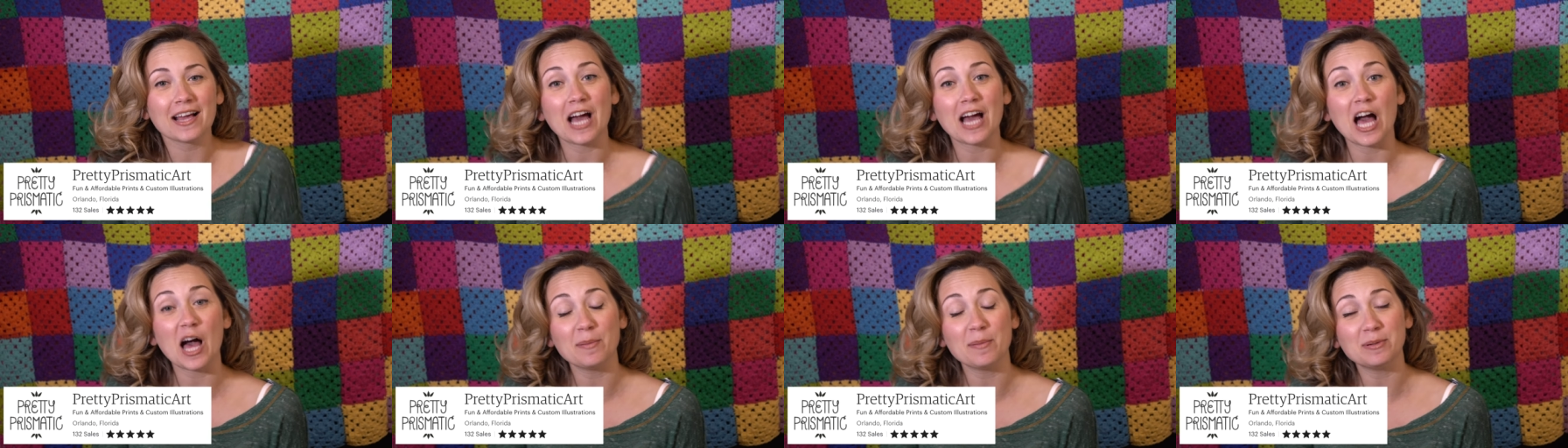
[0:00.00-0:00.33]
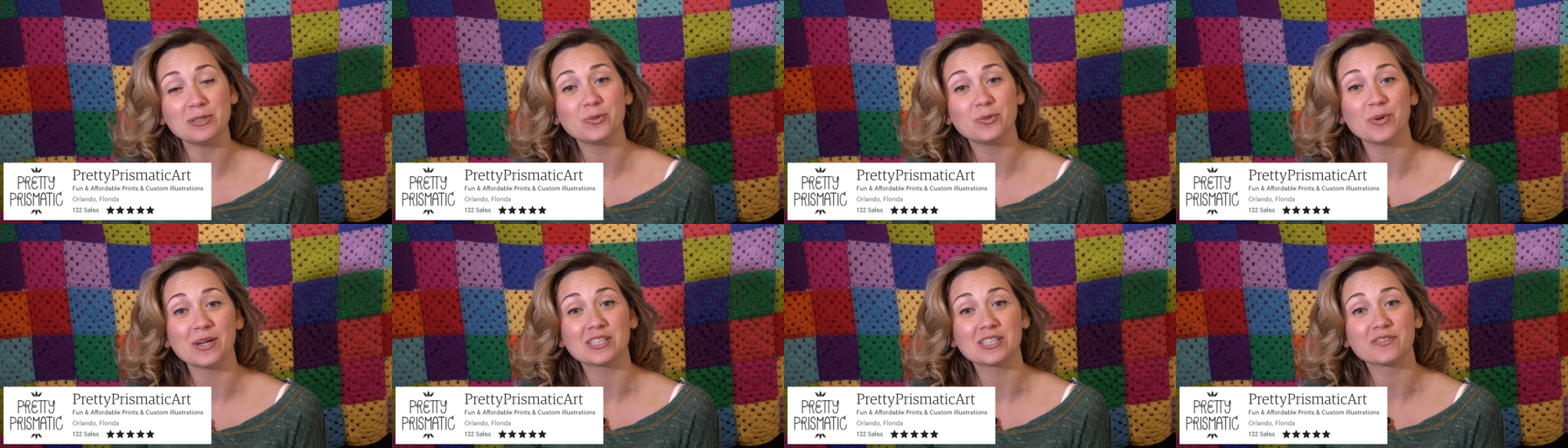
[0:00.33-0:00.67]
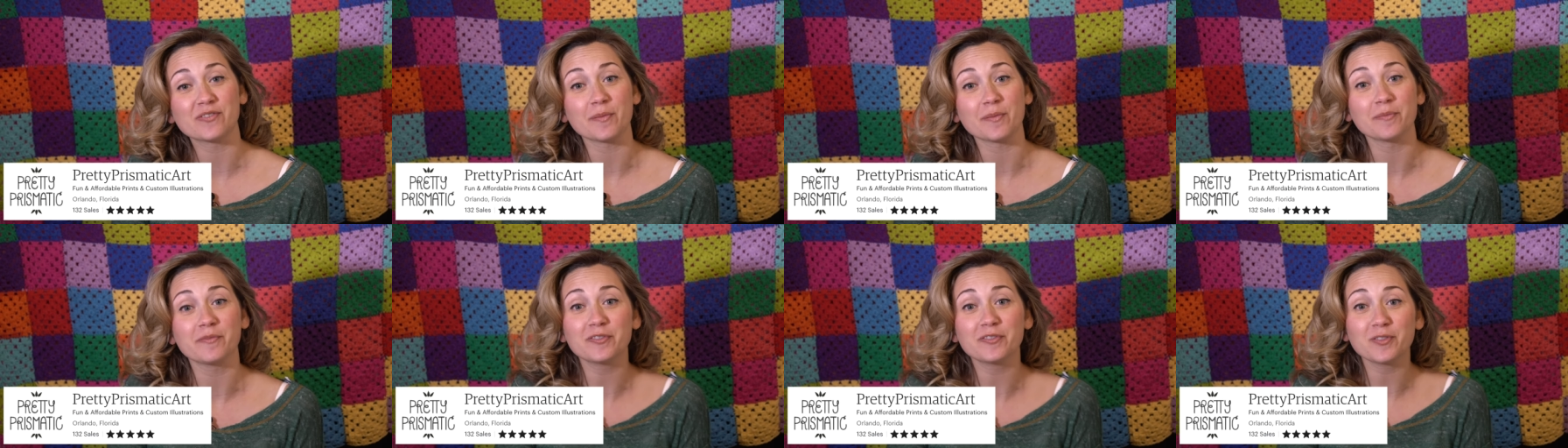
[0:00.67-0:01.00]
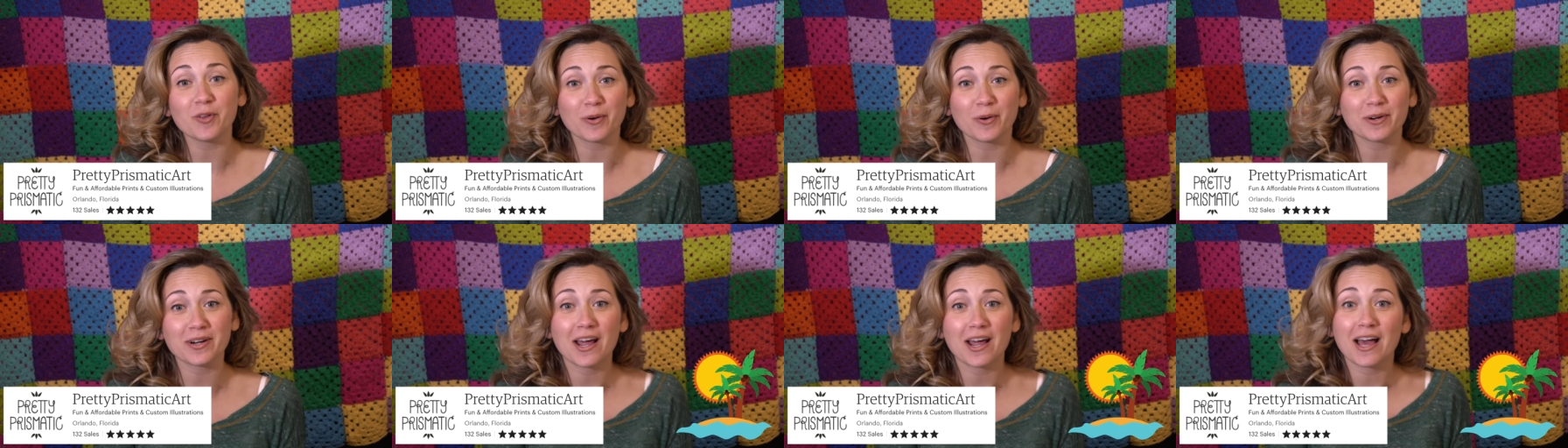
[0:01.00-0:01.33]
coming to us from
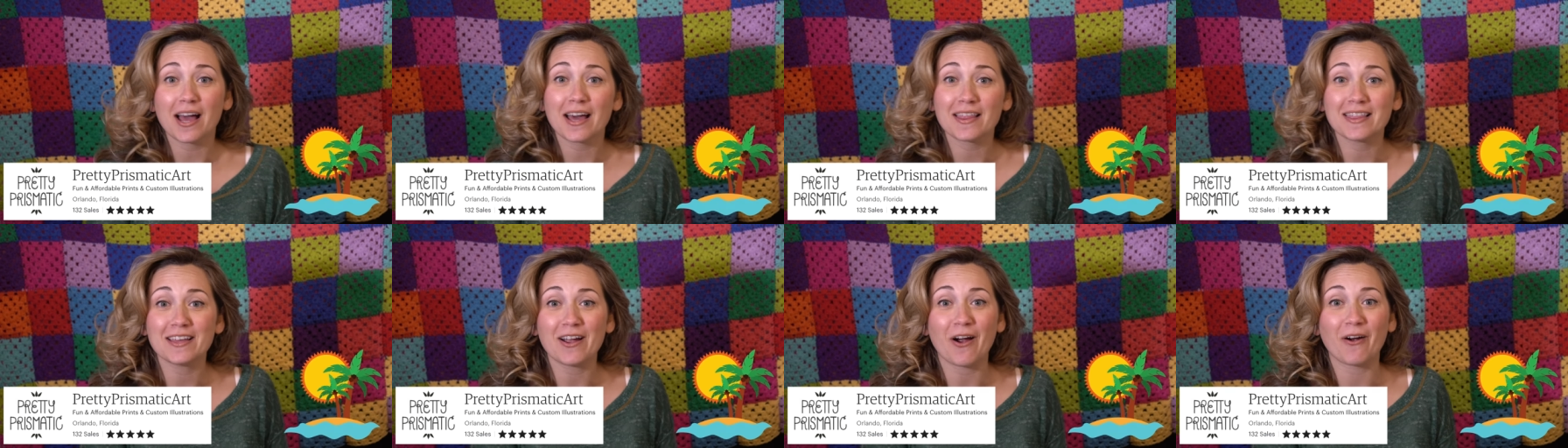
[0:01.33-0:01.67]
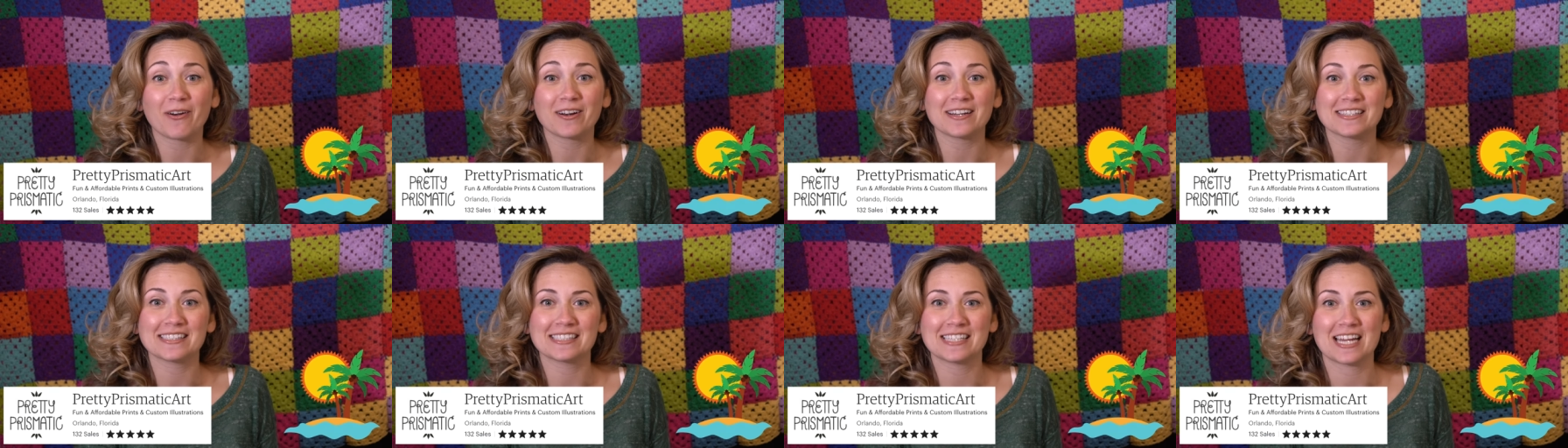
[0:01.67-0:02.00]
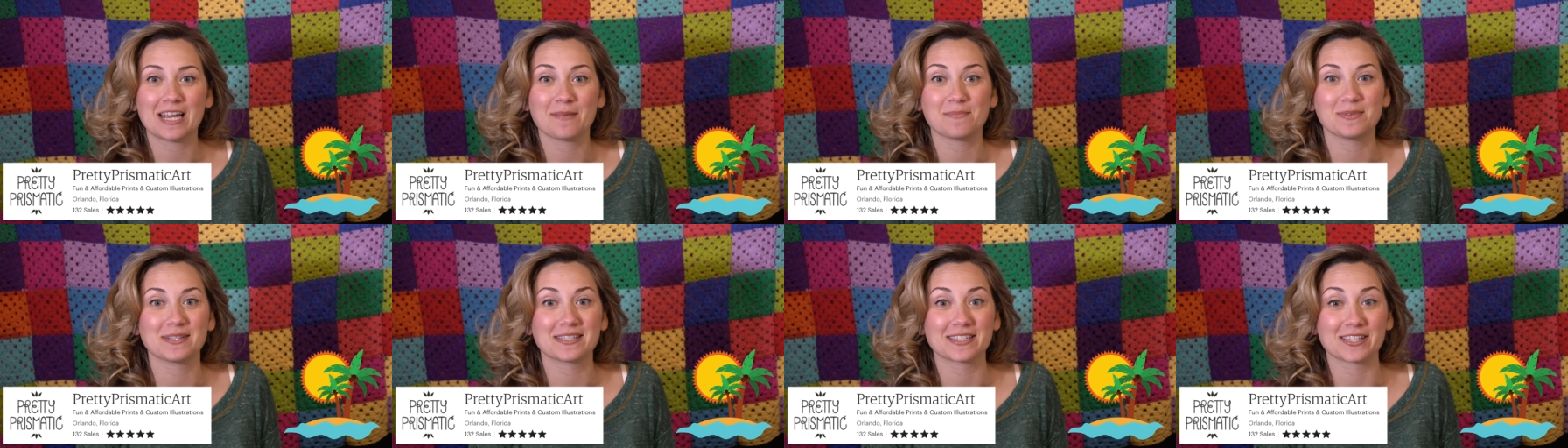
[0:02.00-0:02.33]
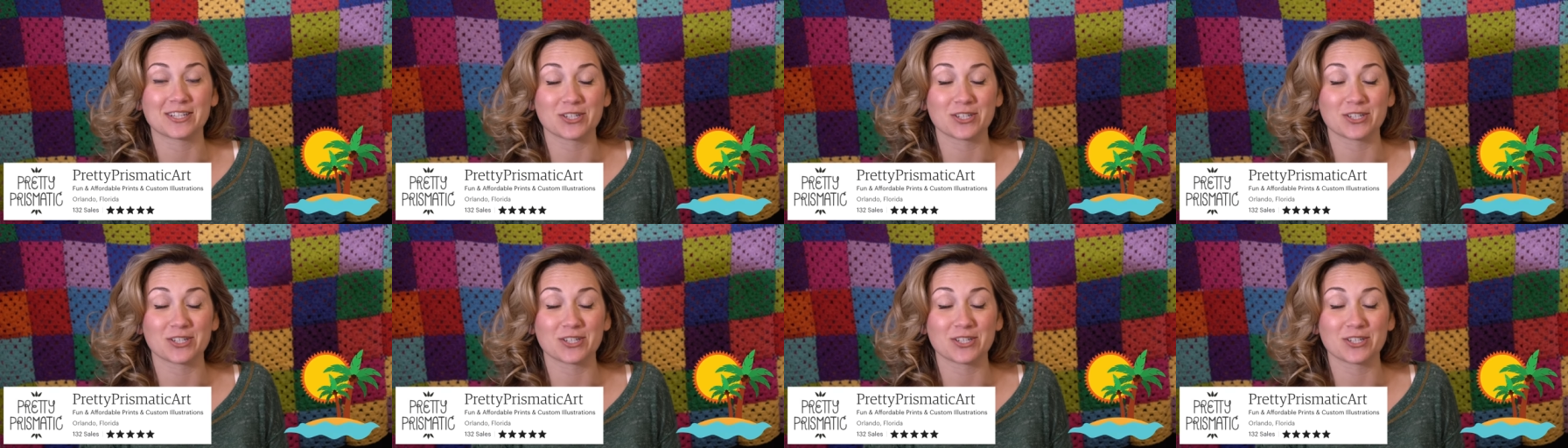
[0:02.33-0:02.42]
Florida. The artist name is